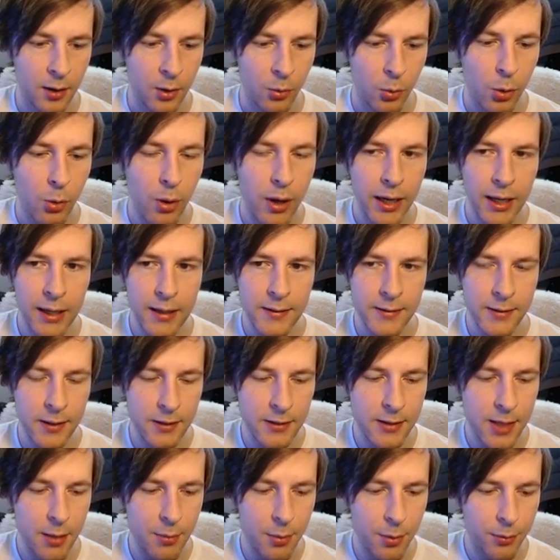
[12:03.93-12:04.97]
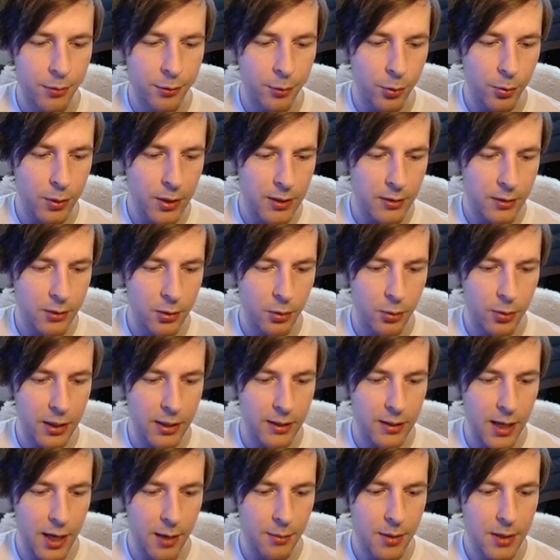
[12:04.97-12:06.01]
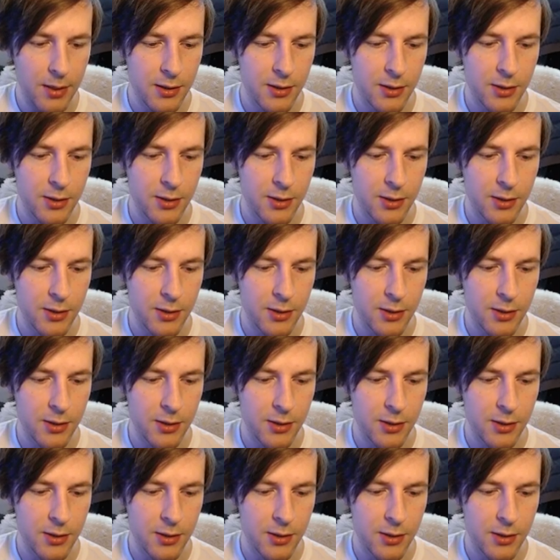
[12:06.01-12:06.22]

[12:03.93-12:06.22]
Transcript: We want to get this on table before we do any damage.